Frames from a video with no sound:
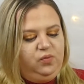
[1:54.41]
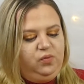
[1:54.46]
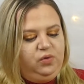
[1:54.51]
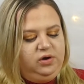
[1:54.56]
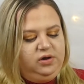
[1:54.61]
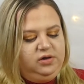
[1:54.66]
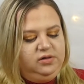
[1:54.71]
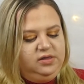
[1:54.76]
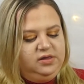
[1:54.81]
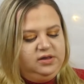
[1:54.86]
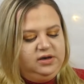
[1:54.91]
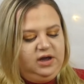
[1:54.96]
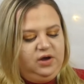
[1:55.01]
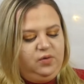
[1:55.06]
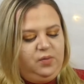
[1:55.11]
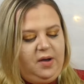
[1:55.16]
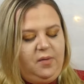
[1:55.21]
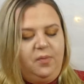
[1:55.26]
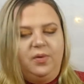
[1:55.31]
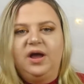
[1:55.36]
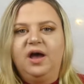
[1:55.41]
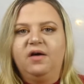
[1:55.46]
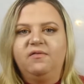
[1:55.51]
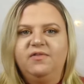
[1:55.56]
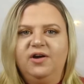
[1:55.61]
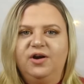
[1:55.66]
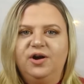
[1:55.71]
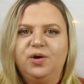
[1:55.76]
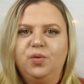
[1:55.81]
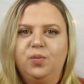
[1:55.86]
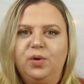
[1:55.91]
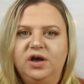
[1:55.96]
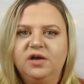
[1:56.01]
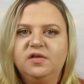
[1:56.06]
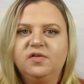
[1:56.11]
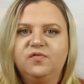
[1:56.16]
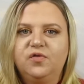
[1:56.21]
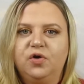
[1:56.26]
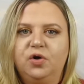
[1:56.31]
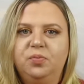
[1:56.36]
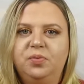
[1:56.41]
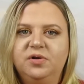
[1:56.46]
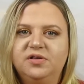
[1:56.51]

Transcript: world today where we are very wasteful,